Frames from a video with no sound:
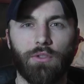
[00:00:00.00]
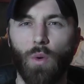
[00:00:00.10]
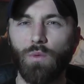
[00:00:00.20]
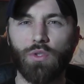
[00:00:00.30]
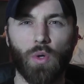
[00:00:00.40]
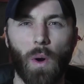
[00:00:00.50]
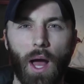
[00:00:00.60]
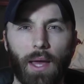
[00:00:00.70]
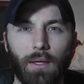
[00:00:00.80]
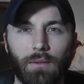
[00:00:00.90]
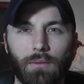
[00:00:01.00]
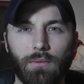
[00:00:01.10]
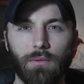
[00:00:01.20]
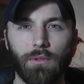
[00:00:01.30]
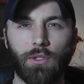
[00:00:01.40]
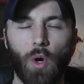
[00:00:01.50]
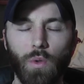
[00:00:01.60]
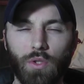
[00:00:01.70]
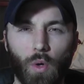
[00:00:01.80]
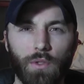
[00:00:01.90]
Don't try.
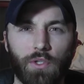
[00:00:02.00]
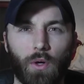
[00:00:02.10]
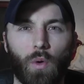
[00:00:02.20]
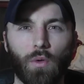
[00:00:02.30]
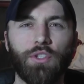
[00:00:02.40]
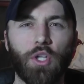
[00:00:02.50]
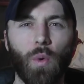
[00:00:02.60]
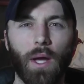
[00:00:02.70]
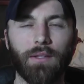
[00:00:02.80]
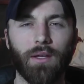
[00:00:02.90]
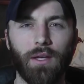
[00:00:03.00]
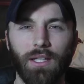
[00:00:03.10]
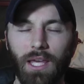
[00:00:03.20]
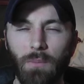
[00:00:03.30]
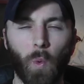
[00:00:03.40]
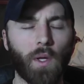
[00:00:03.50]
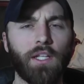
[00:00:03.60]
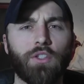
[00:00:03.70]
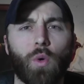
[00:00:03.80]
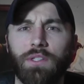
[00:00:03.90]
Go towards your goal. Do it. Keep
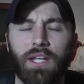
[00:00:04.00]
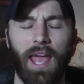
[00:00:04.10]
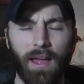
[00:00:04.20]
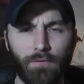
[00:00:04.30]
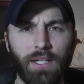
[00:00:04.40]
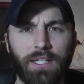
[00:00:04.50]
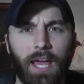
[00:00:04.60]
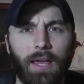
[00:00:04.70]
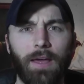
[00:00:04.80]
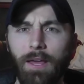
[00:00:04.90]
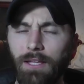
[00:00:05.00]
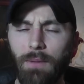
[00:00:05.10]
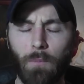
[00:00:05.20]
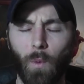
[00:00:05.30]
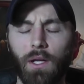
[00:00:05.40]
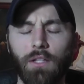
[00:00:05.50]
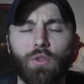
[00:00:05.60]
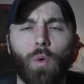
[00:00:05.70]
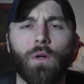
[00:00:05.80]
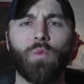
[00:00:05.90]
working towards it every day. Keep working
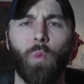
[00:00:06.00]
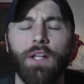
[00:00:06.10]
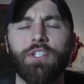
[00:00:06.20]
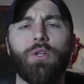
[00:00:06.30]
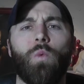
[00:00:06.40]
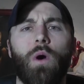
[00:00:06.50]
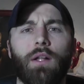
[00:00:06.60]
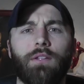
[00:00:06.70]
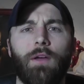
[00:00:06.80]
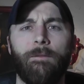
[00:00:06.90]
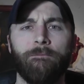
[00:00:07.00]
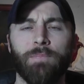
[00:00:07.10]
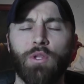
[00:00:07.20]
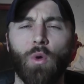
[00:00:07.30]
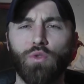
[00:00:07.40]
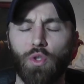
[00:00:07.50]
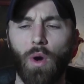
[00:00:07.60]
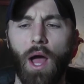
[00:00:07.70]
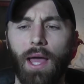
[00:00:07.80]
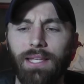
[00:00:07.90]
towards what you want. Don't
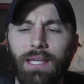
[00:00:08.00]
try.